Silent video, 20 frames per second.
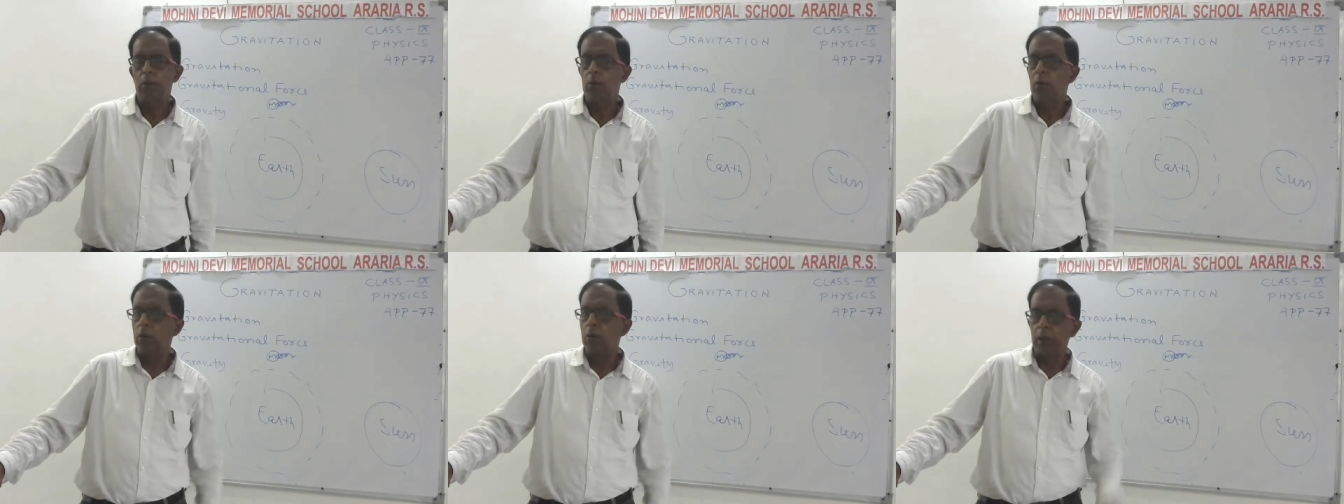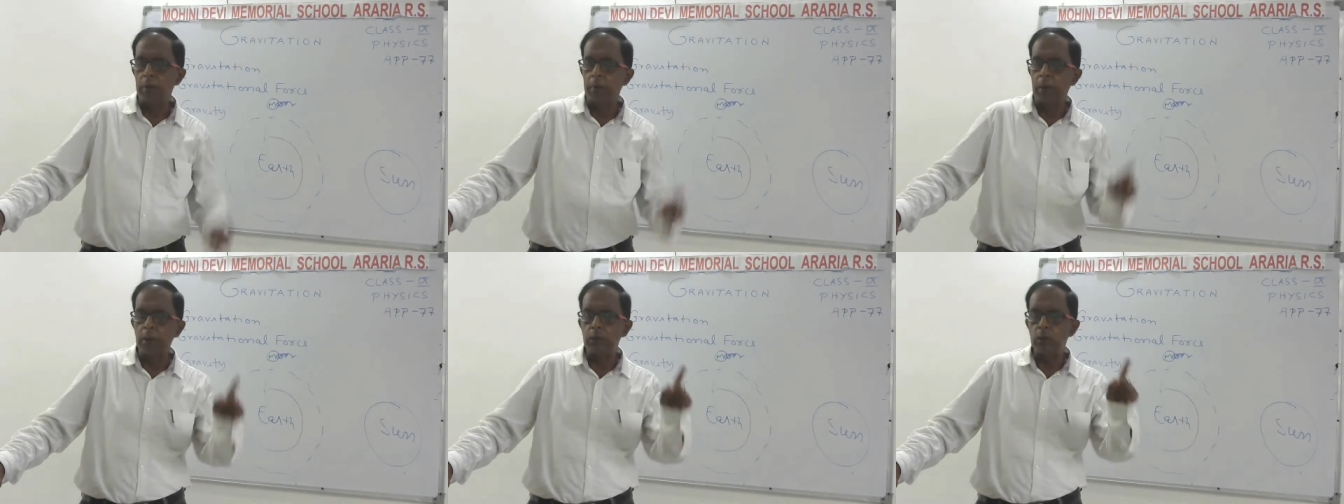
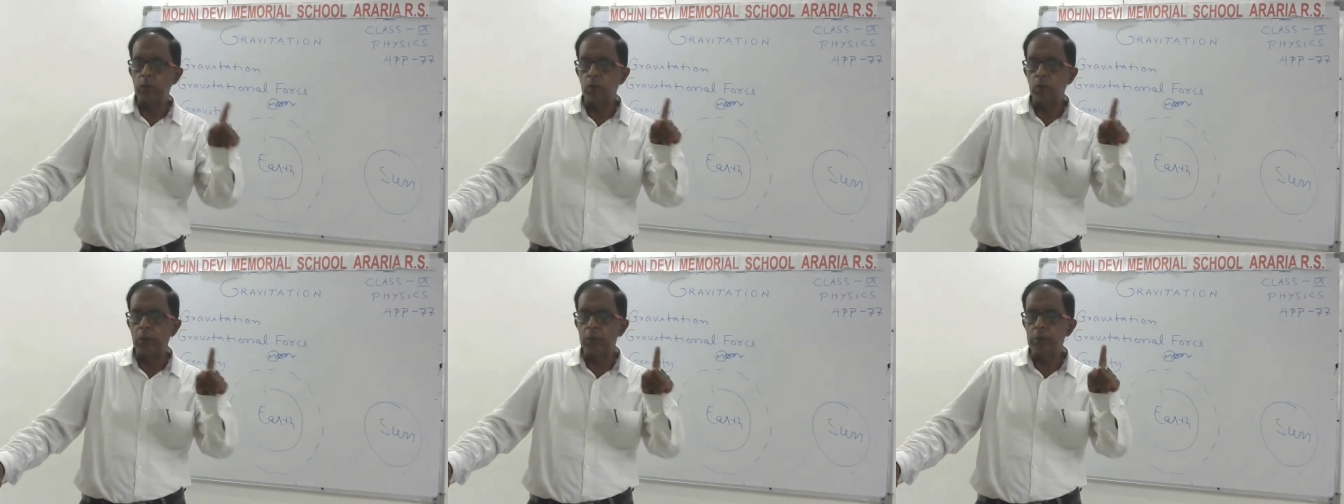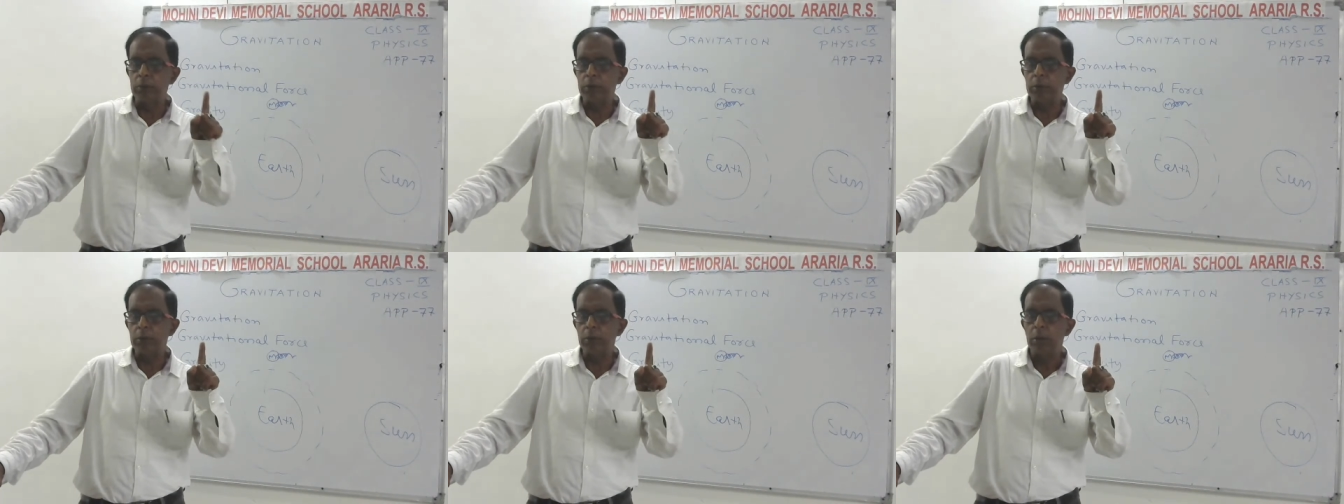Okay, my
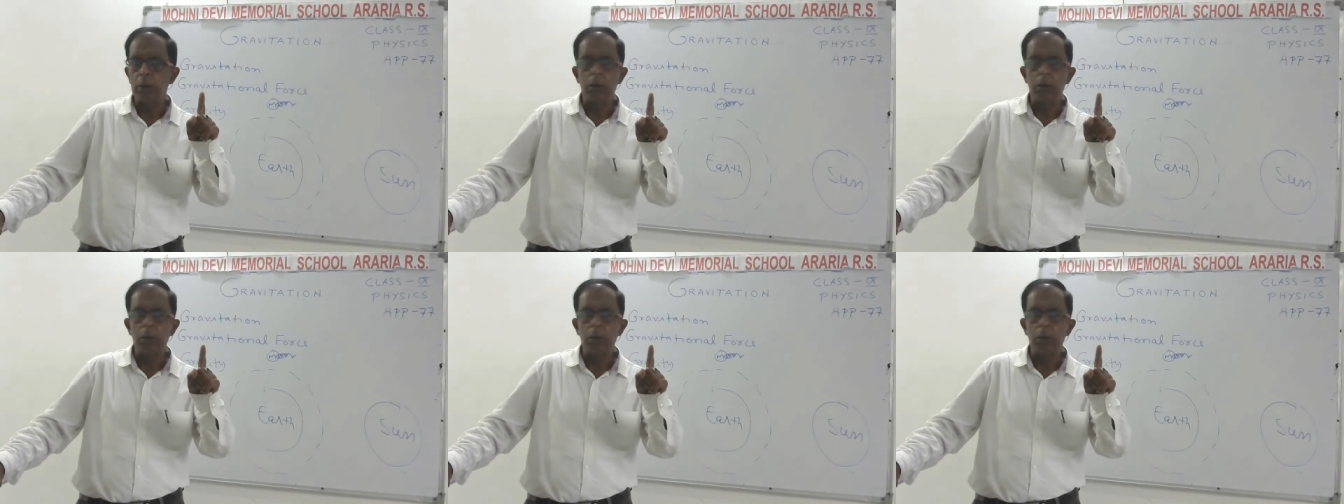students?